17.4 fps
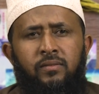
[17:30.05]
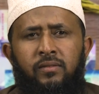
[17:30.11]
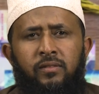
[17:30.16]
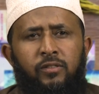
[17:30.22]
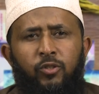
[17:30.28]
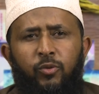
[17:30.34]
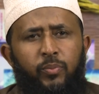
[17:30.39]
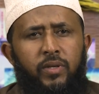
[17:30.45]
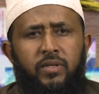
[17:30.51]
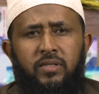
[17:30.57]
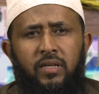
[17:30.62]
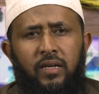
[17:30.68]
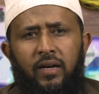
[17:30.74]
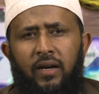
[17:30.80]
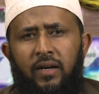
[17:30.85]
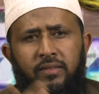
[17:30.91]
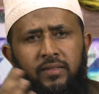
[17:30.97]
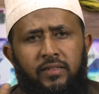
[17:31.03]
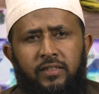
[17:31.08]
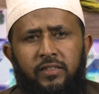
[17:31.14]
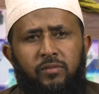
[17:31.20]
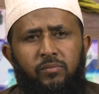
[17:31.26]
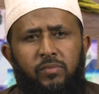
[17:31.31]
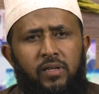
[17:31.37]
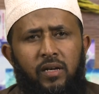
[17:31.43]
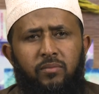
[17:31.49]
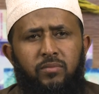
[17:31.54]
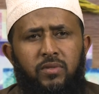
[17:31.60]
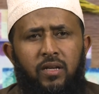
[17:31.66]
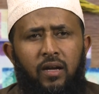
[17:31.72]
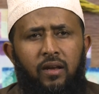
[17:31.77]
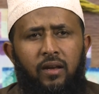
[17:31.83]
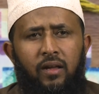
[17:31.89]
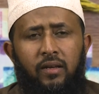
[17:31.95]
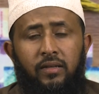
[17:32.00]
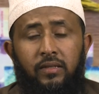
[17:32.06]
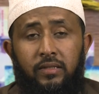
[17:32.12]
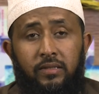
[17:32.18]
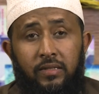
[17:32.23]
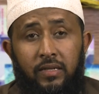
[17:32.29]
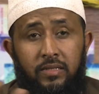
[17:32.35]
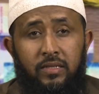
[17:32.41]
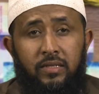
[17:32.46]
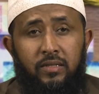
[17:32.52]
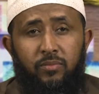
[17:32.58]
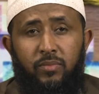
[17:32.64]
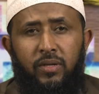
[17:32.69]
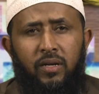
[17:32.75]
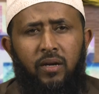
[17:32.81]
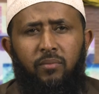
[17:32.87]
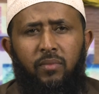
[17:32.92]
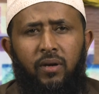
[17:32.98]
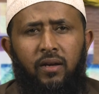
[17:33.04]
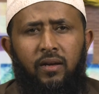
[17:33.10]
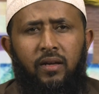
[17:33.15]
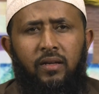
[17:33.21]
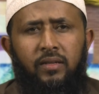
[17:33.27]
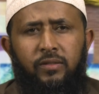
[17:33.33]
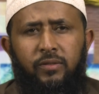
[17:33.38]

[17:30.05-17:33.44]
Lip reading: you pay zakat and it becomes halal. It doesn't become halal.